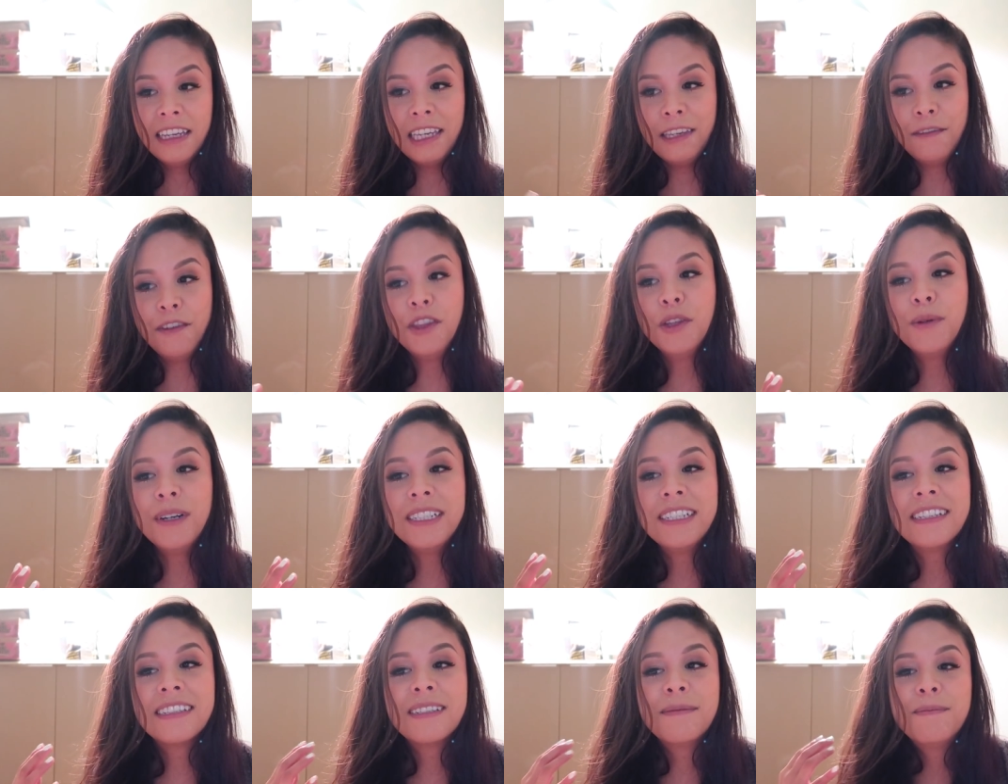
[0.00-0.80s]
Even though I
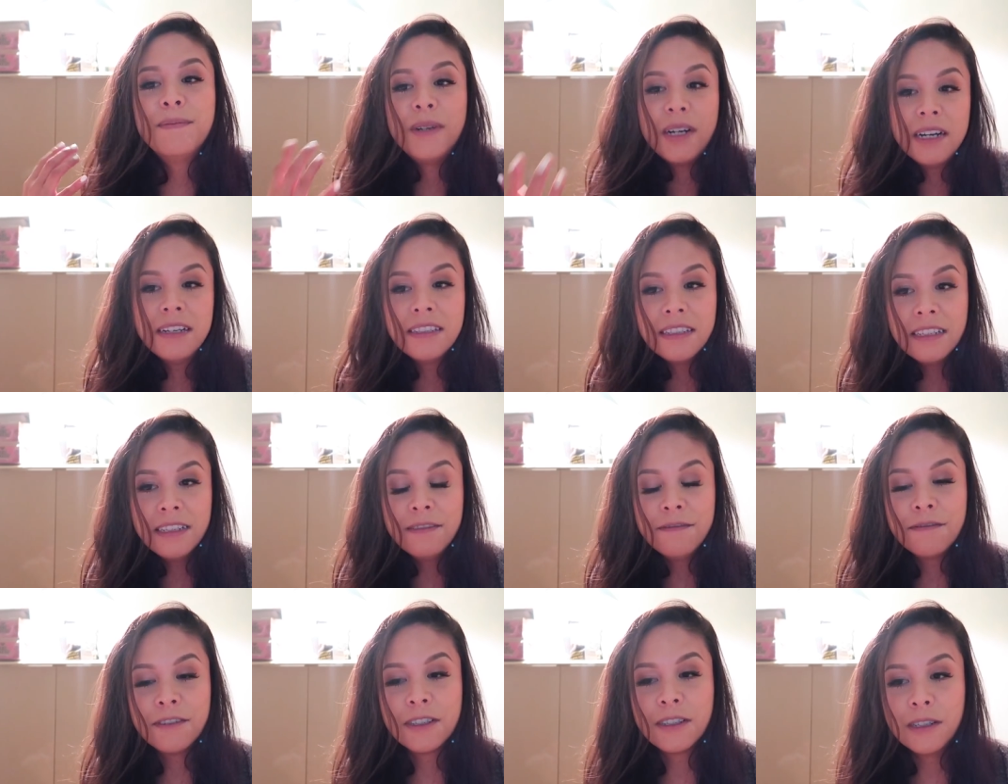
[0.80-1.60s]
tested
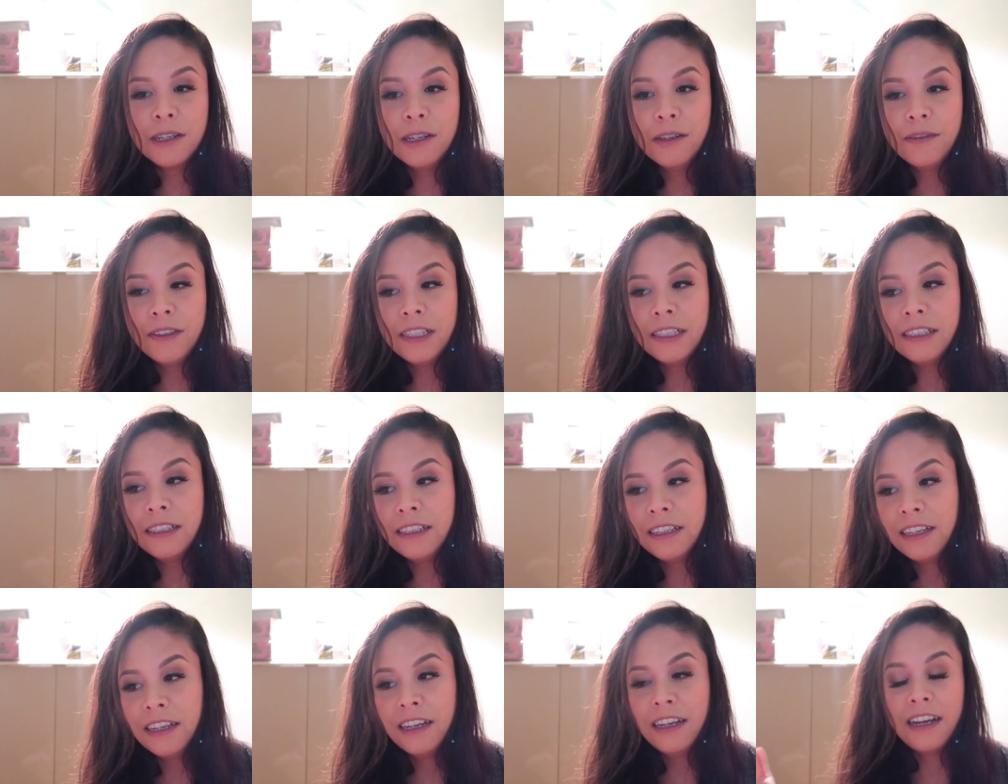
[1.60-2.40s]
positive for
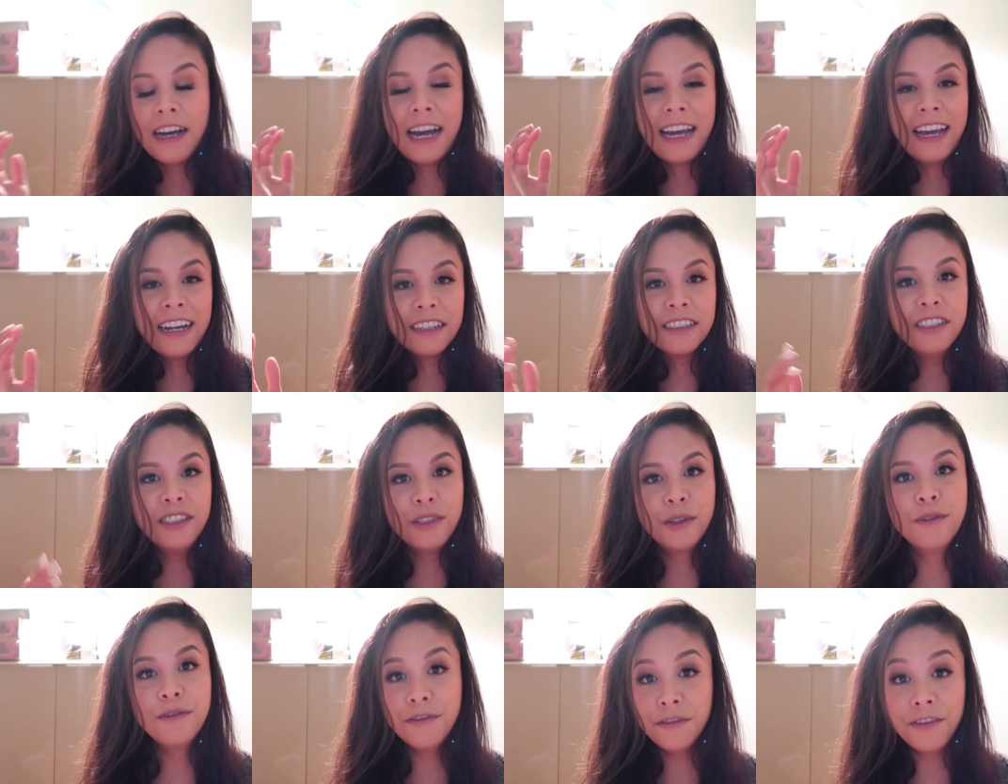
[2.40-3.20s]
COVID, I actually
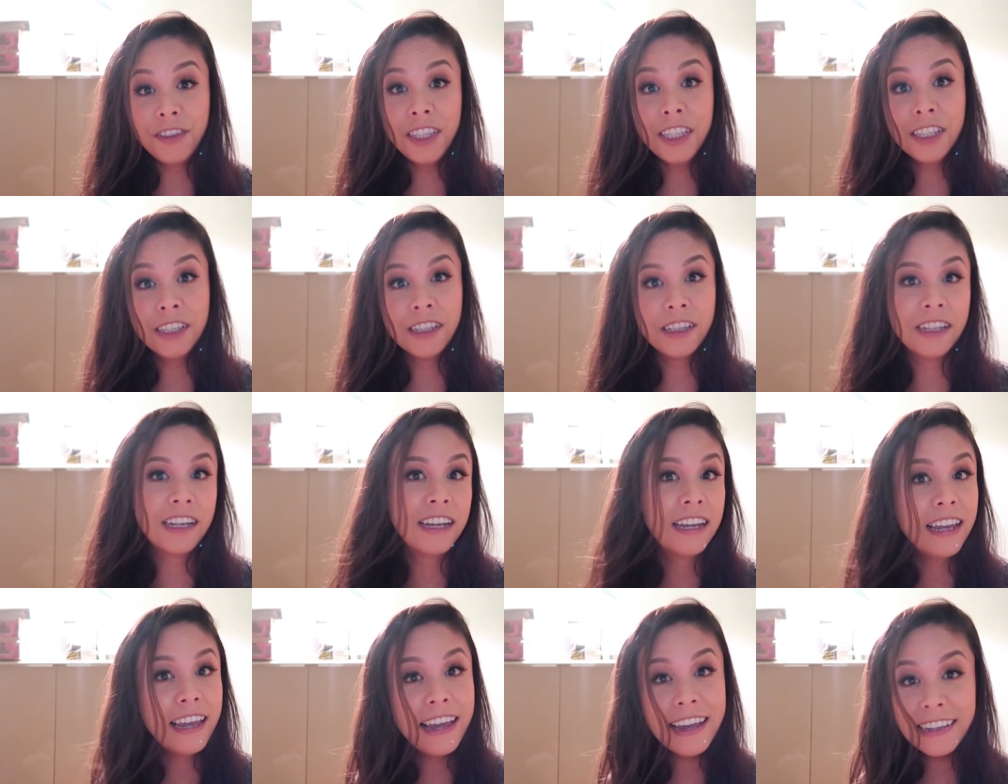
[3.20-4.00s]
don't feel
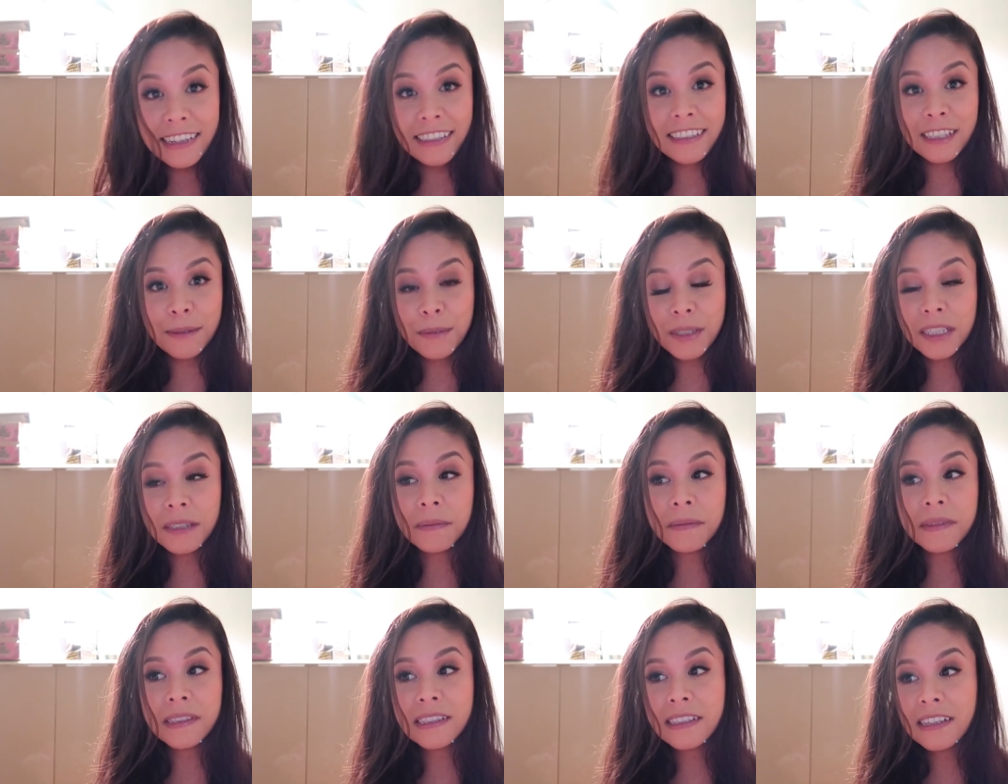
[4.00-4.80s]
any
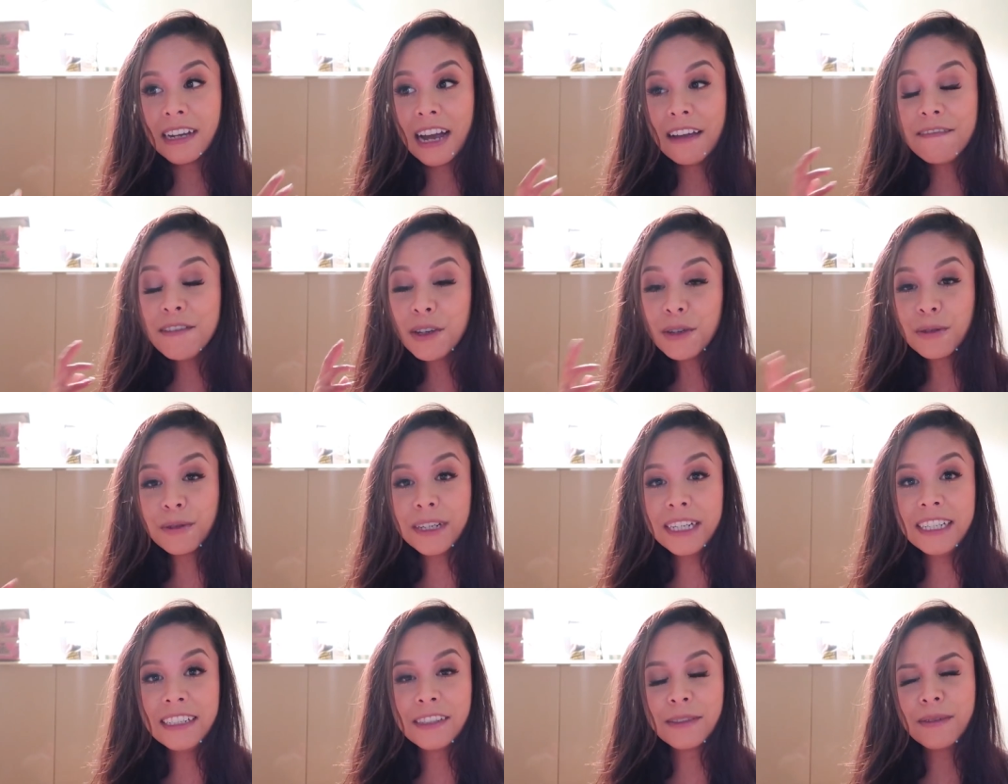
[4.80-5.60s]
symptoms. I feel
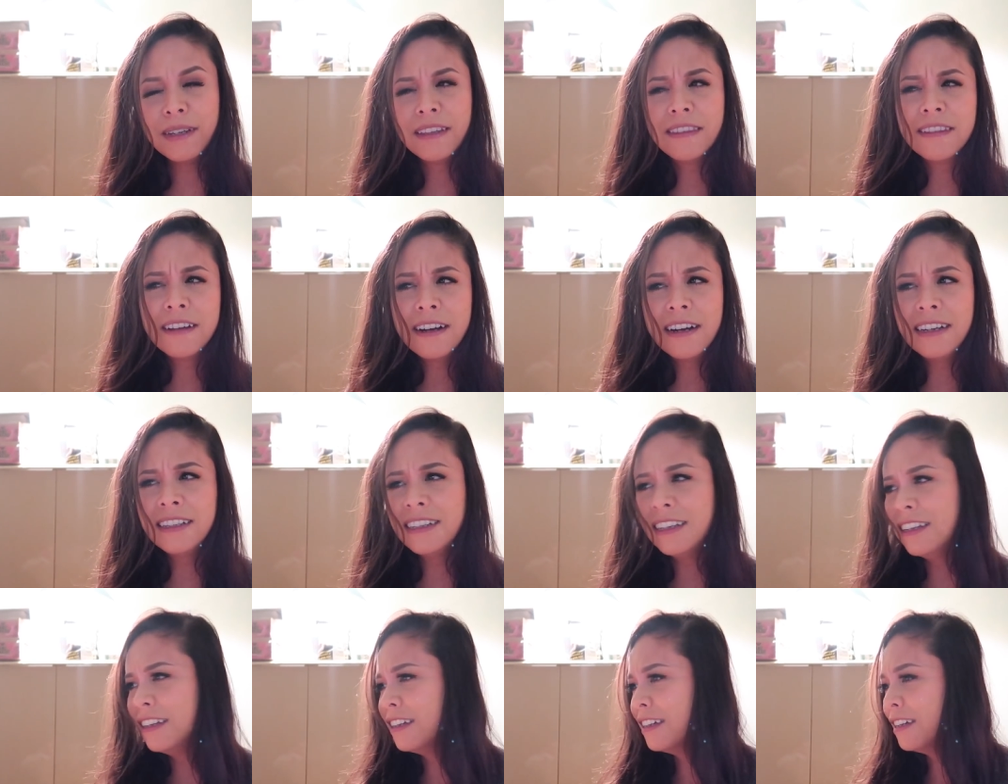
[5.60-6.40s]
great, so I
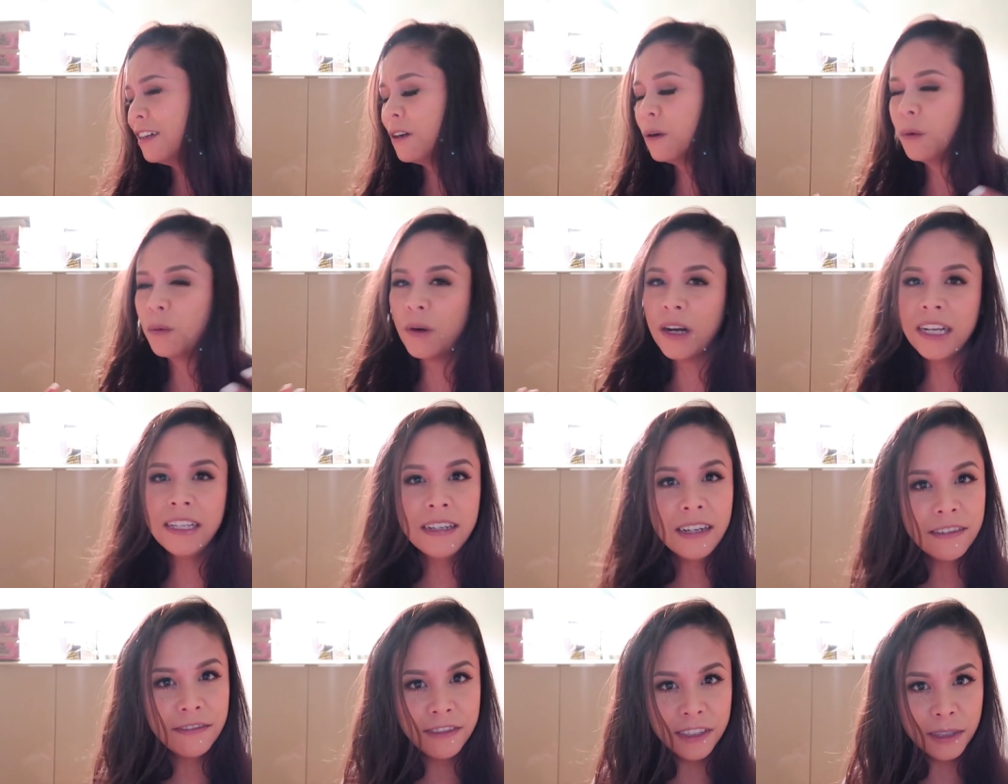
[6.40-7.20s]
thought, why
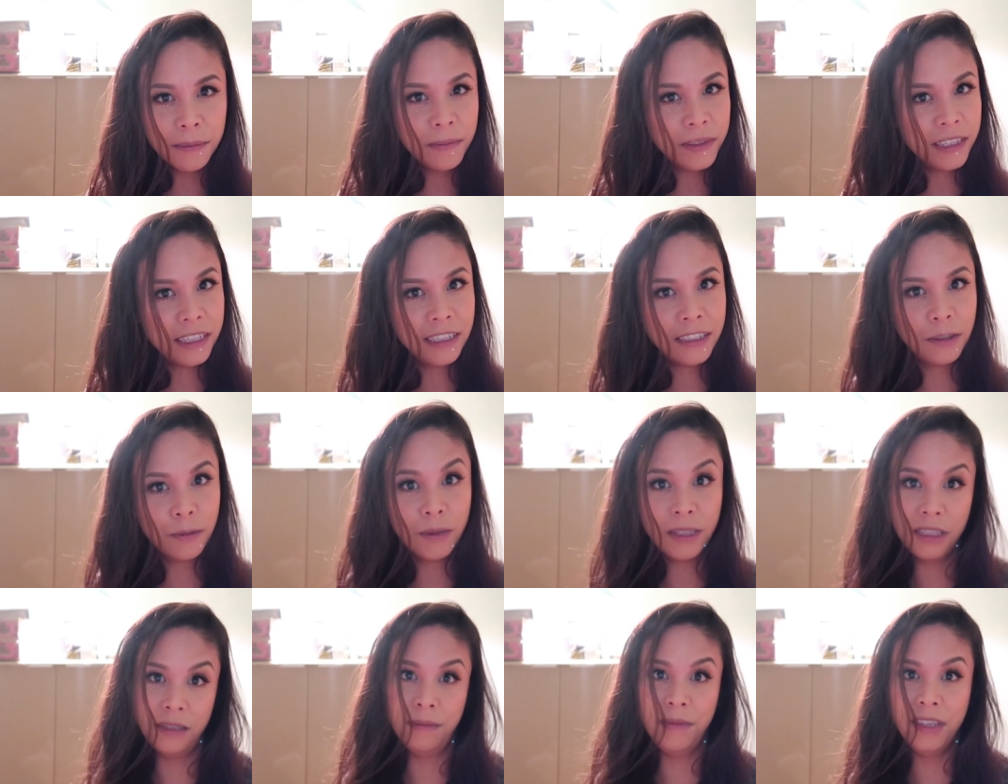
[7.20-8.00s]
not film things
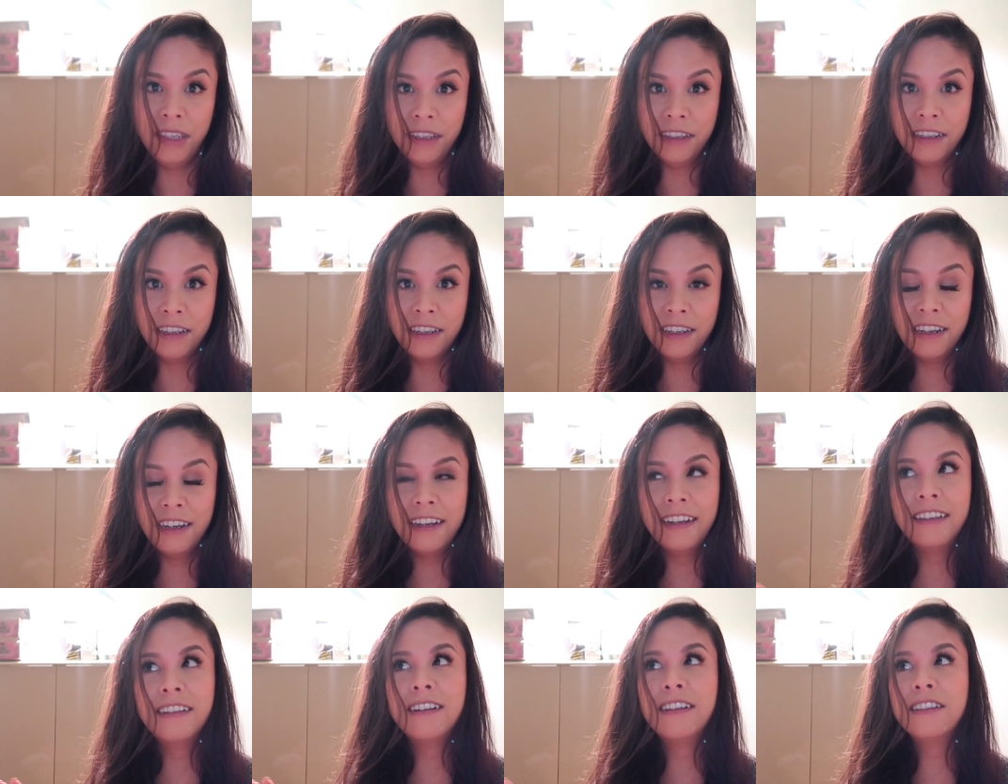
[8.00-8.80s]
while I'm here?
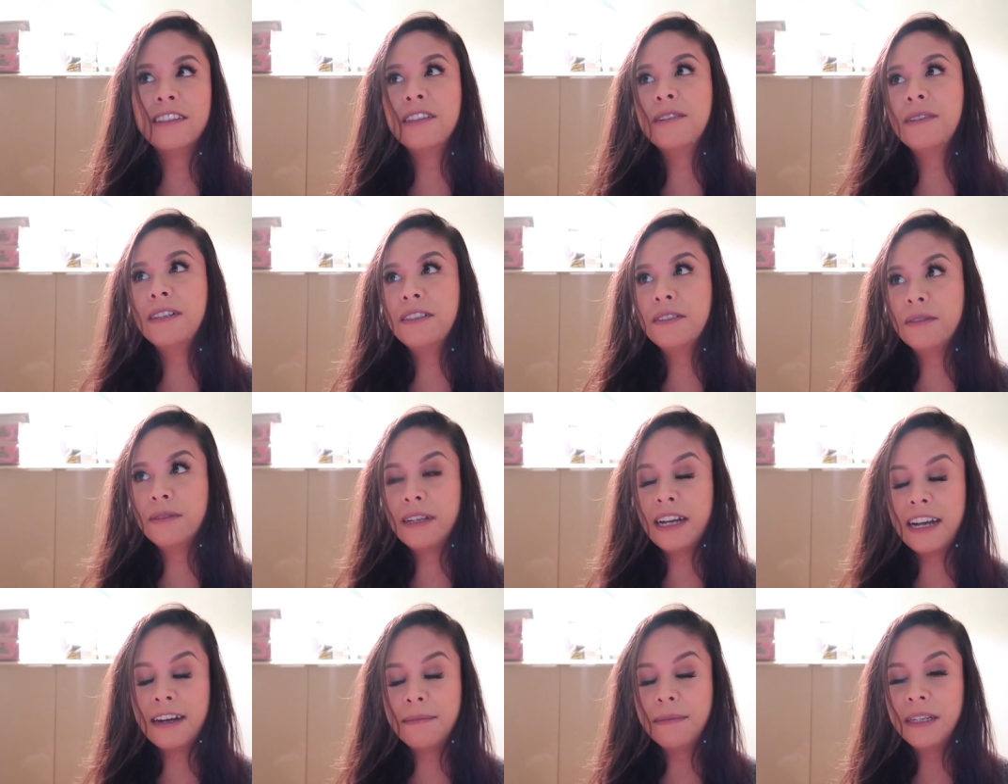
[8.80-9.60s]
And although I don't
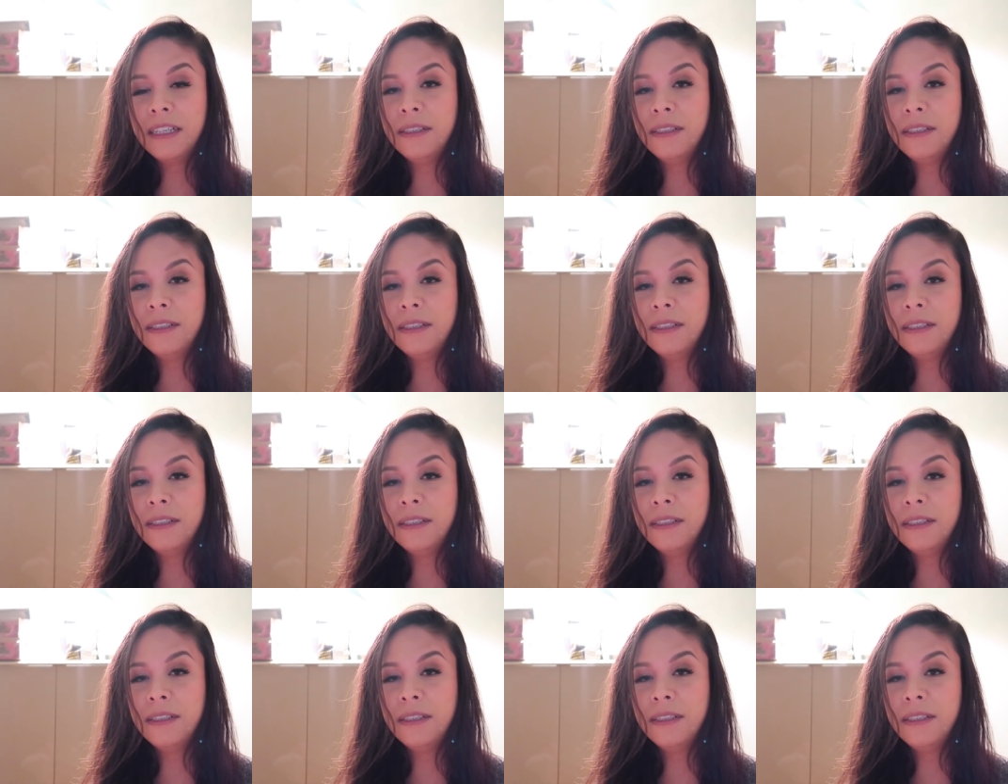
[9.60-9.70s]
have my